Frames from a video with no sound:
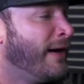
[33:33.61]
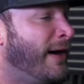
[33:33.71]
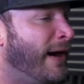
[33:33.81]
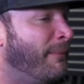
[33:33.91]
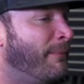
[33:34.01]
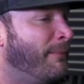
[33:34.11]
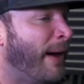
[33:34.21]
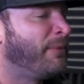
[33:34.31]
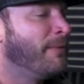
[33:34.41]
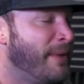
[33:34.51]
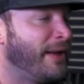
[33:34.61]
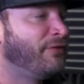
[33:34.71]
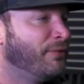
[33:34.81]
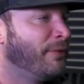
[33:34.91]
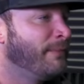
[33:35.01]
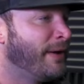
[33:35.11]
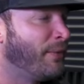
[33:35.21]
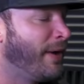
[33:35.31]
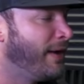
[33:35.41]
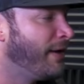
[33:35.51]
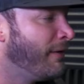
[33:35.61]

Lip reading: I'm committed to them in a way,